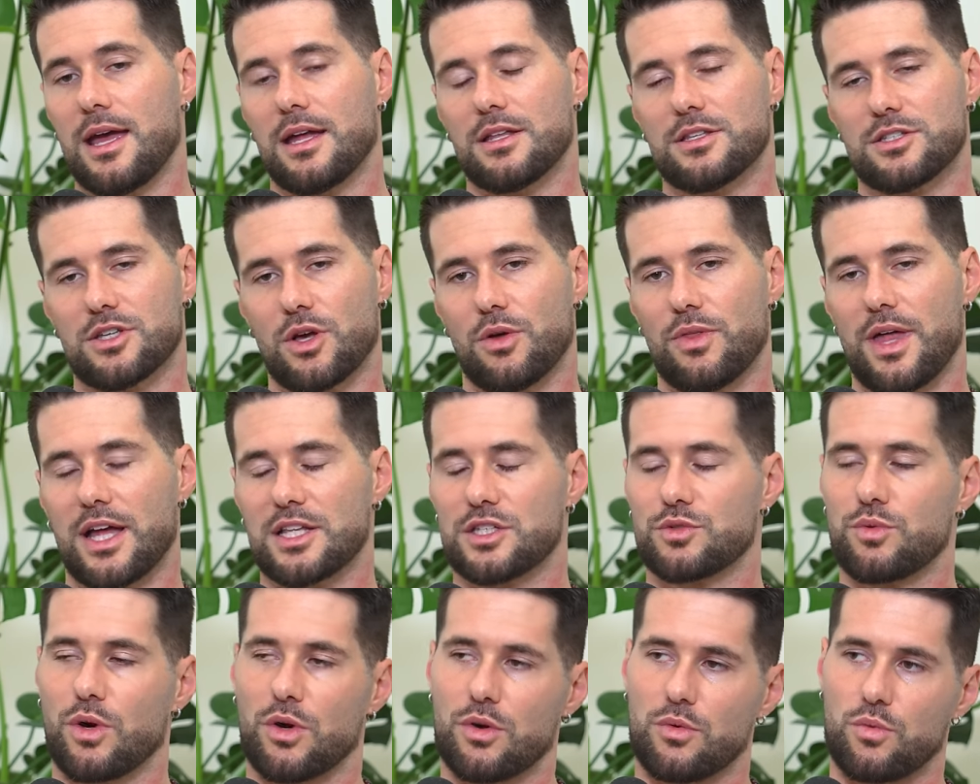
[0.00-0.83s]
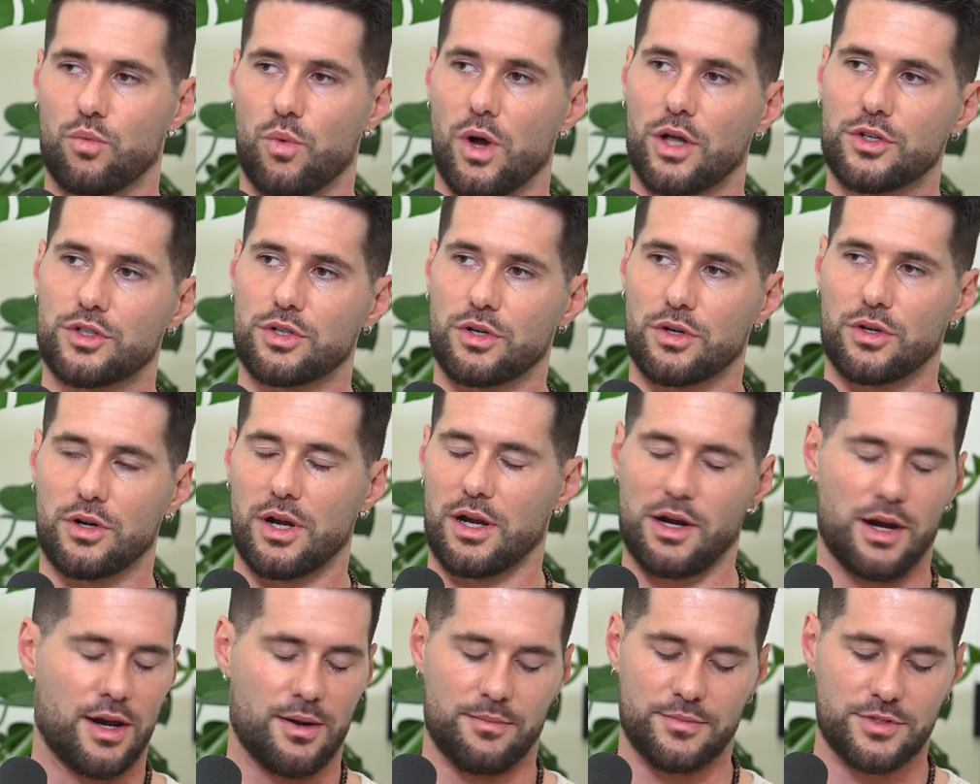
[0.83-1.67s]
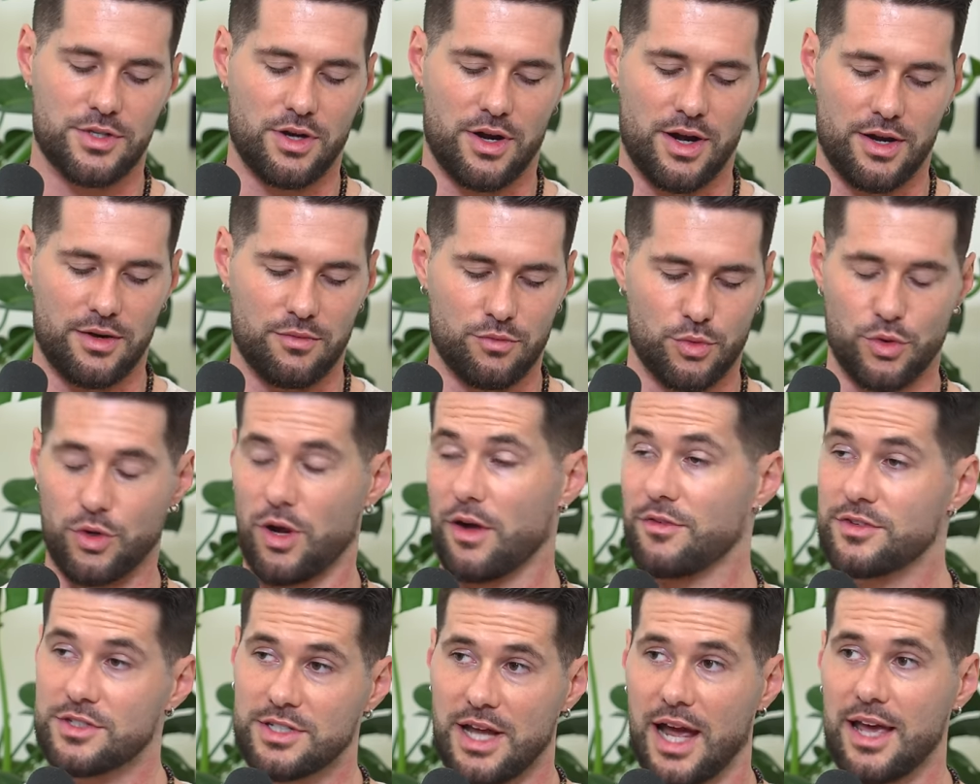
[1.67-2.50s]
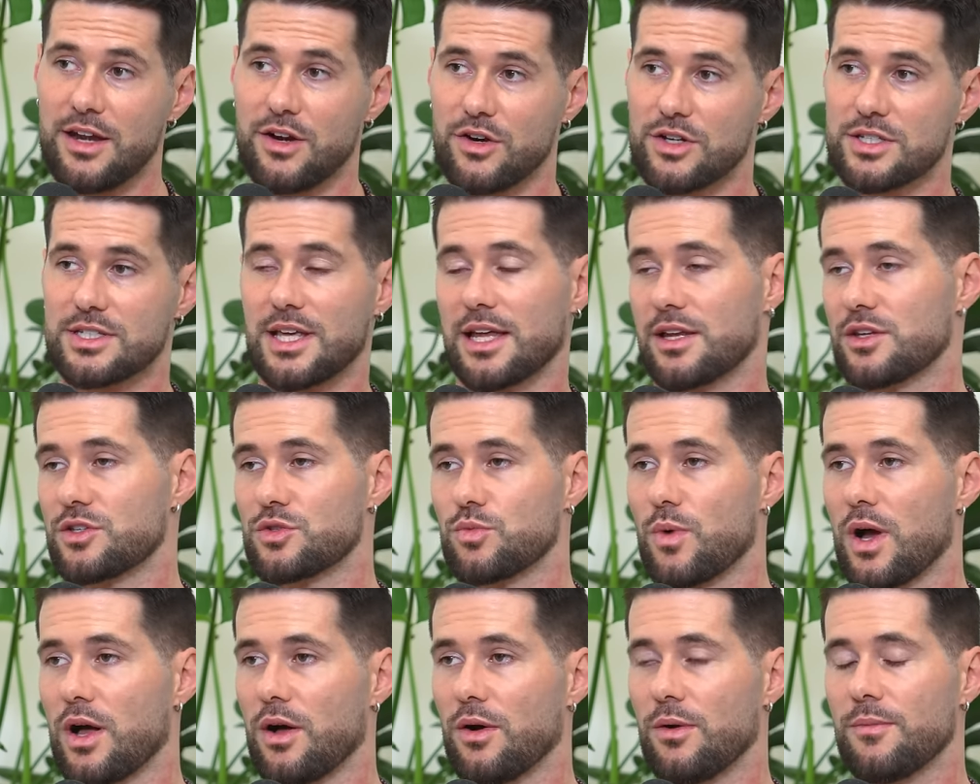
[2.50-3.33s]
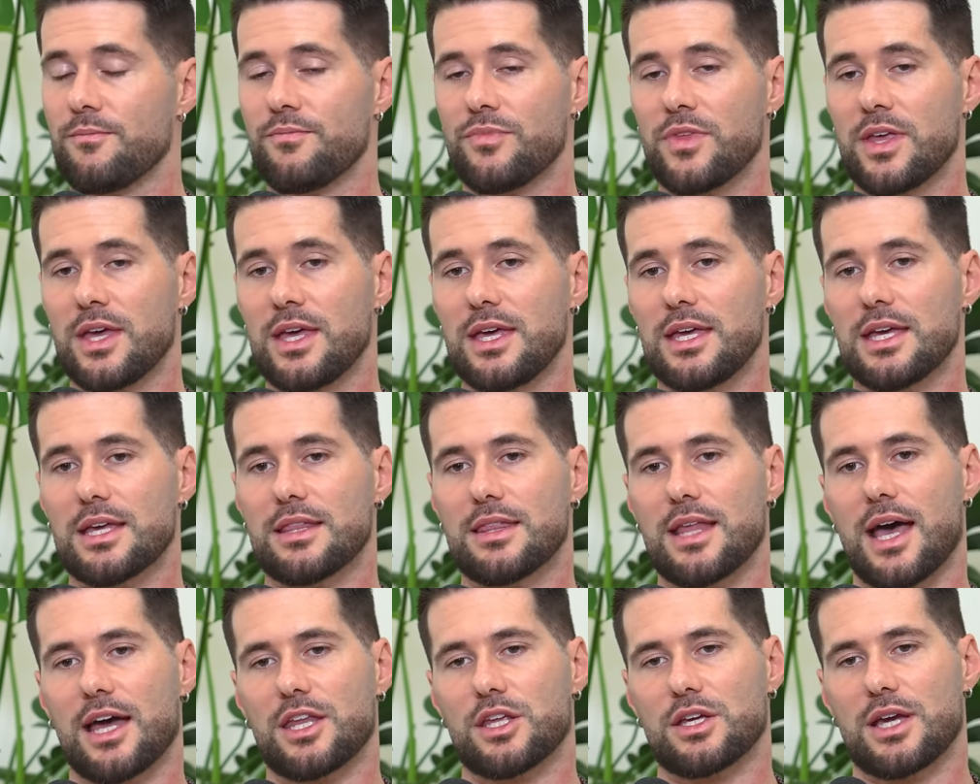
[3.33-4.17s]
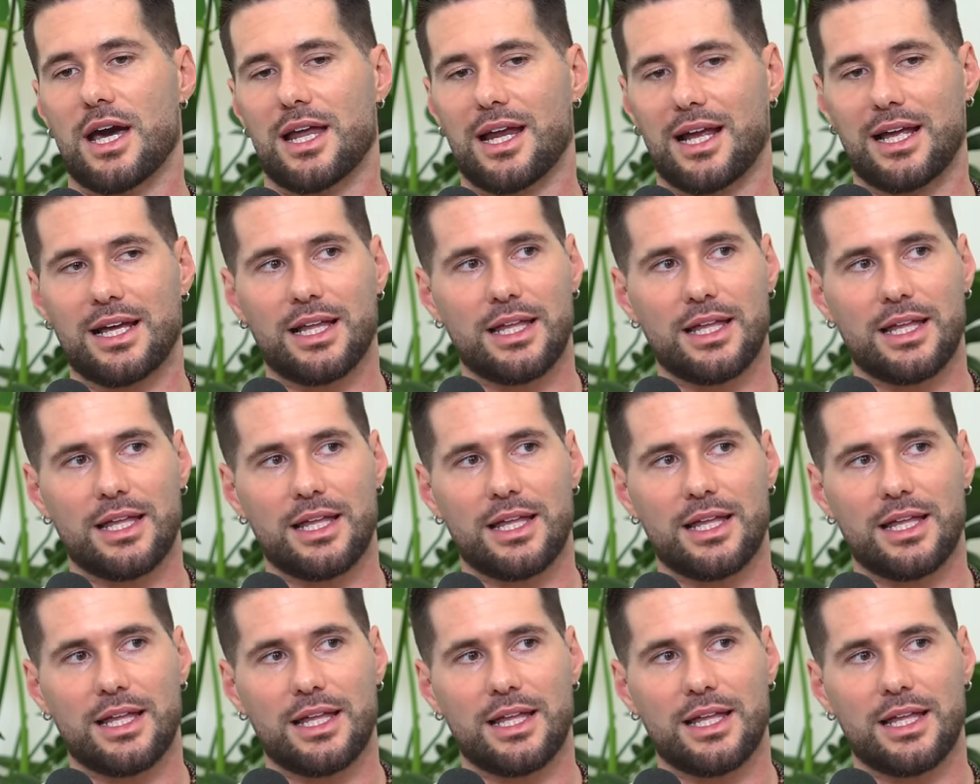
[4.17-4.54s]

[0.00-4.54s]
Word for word: And so that's what Walter, uh, I'm sorry, Rudolf Steiner said as well, in that you got to